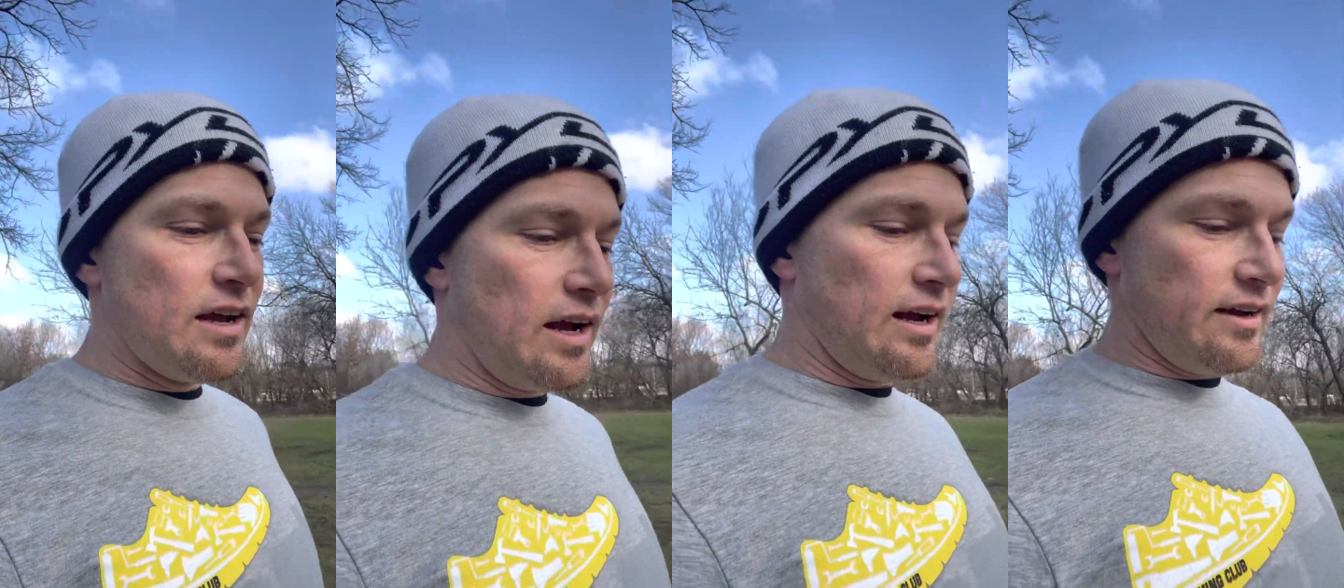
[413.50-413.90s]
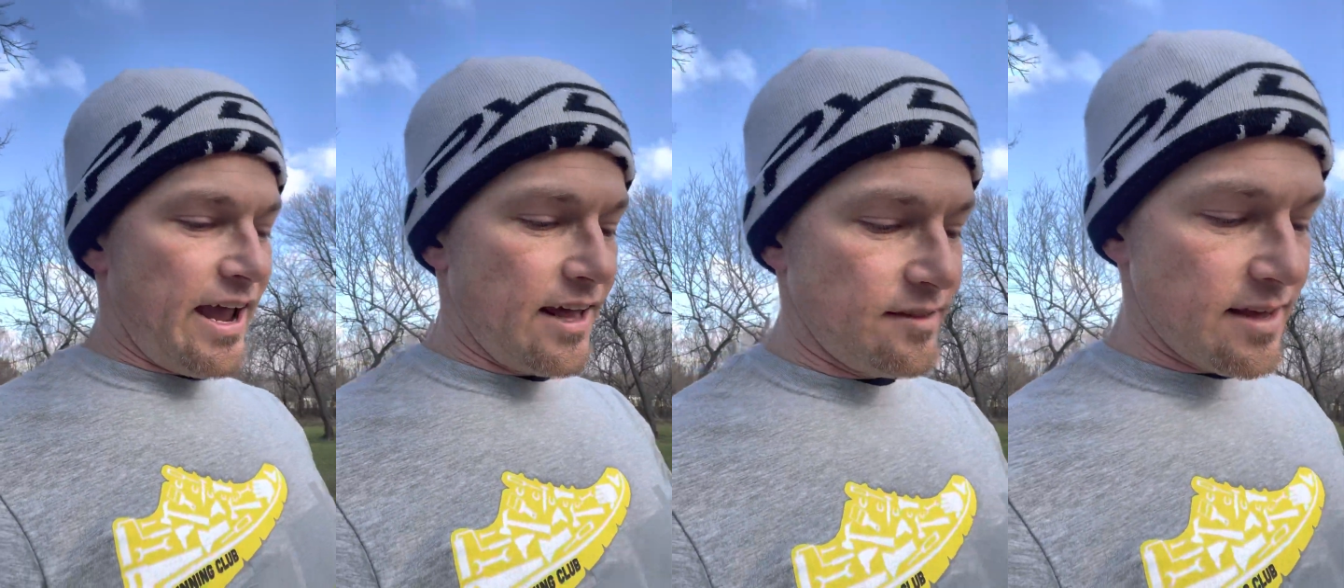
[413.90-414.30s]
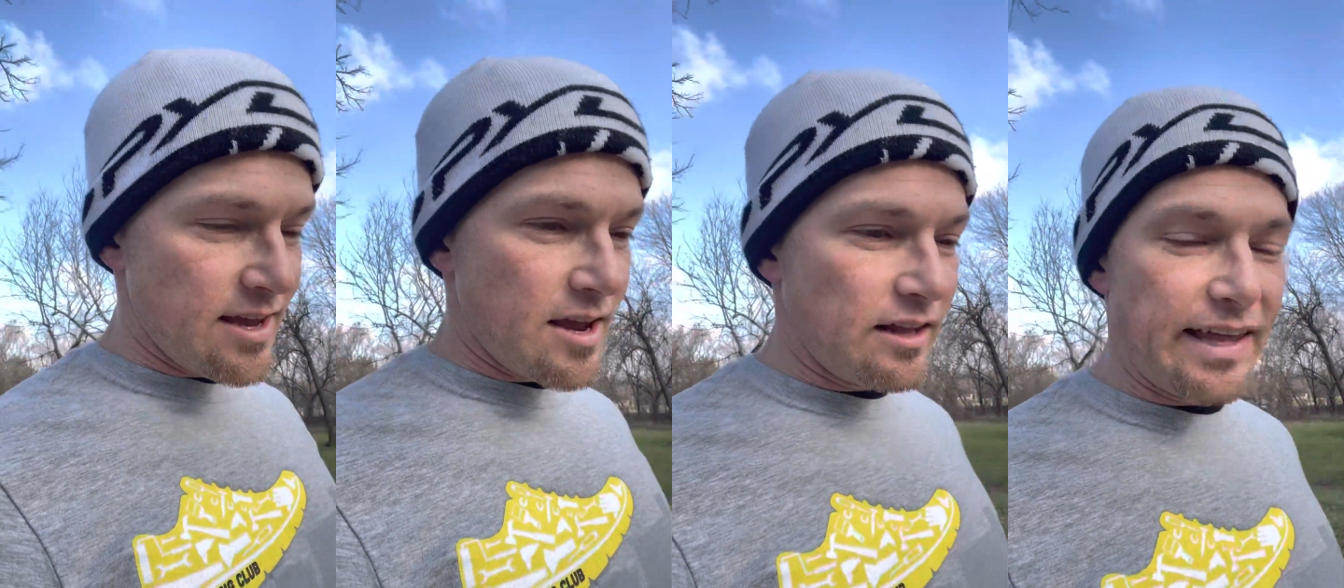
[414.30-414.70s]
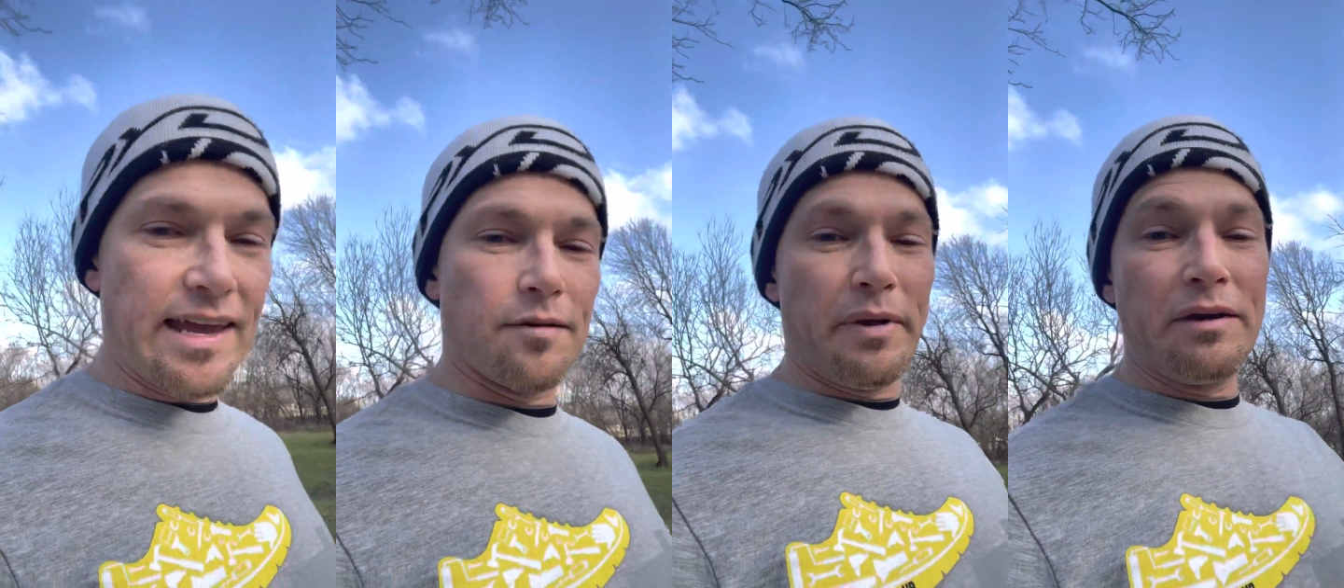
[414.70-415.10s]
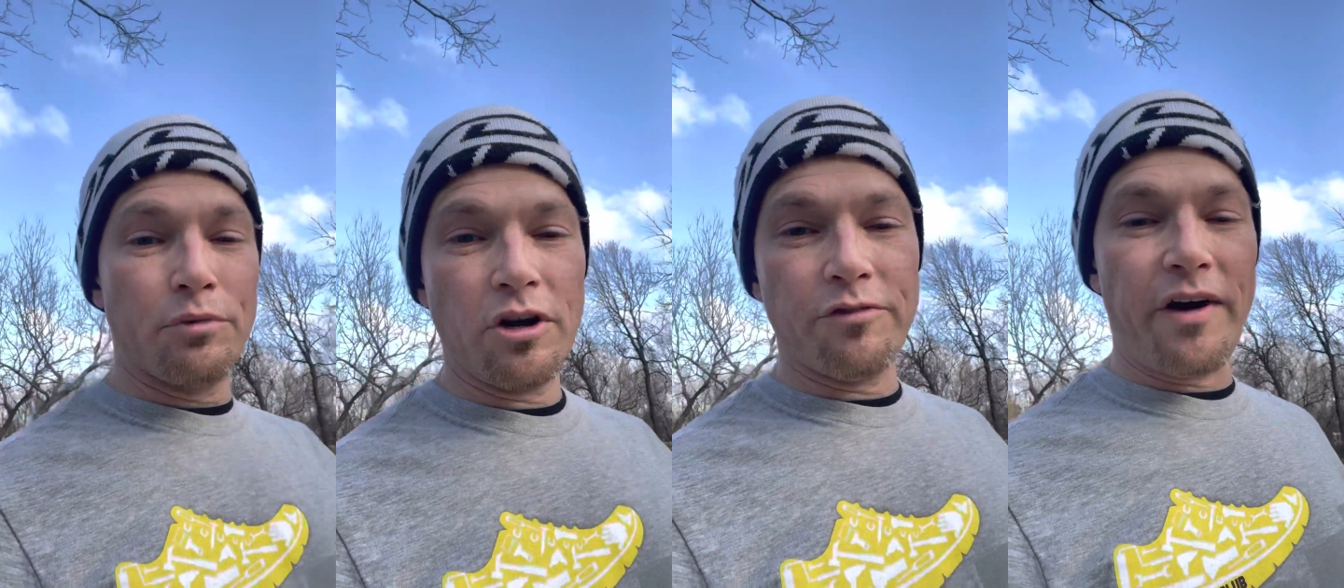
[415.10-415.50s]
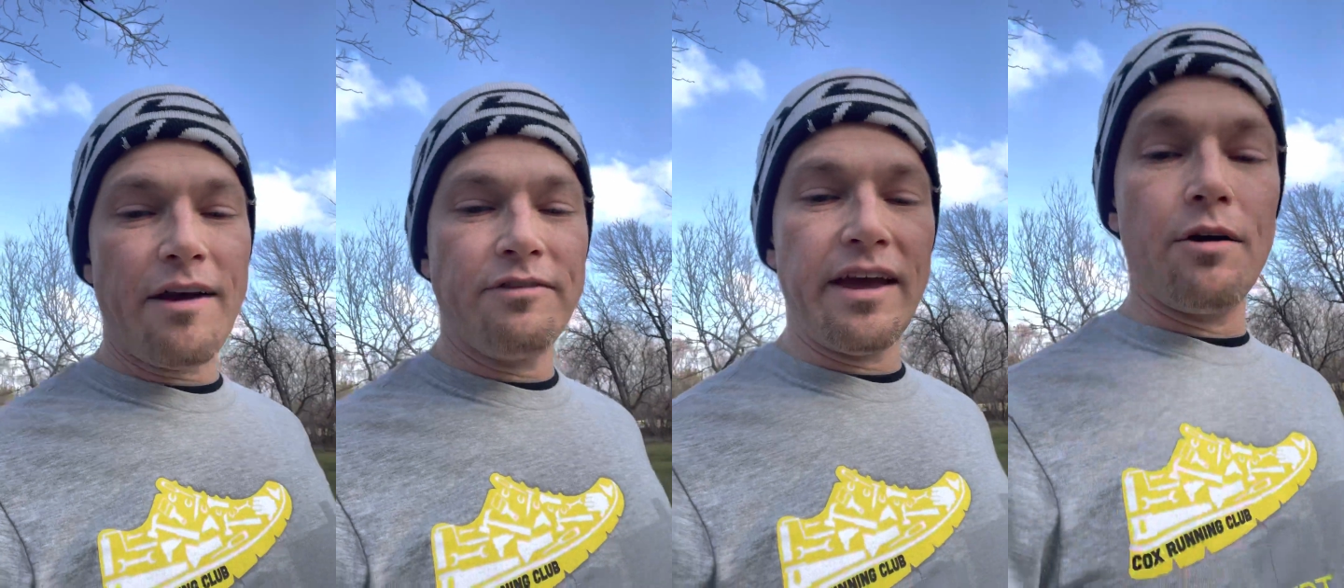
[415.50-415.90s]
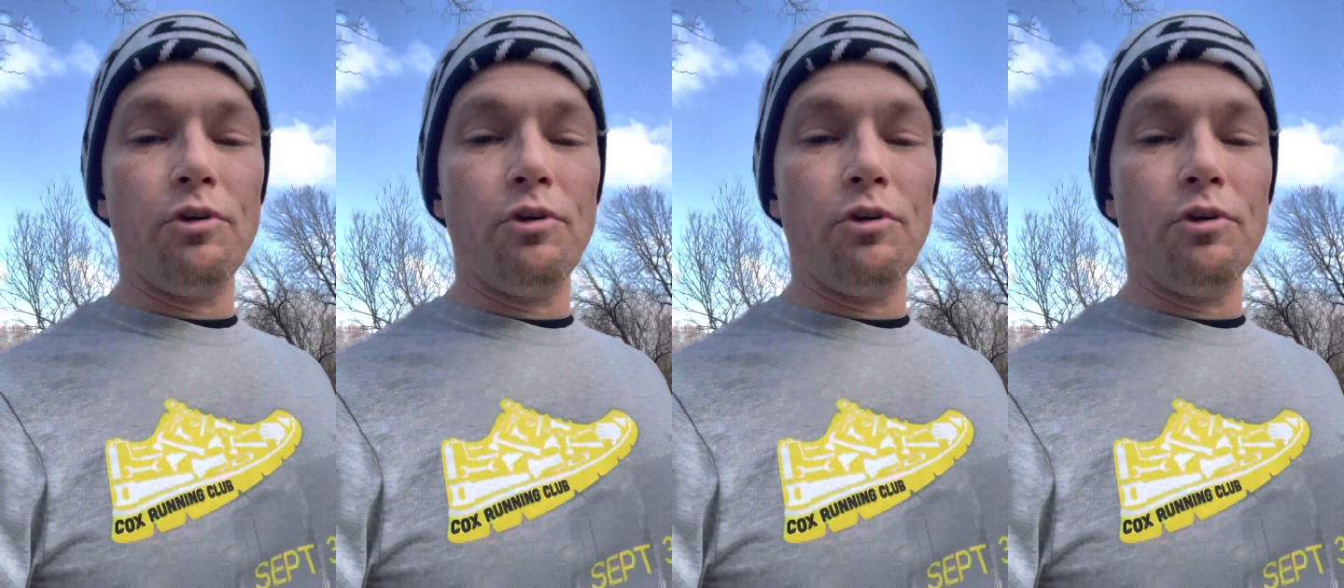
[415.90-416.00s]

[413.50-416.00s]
at the Lake Benbrook 5K.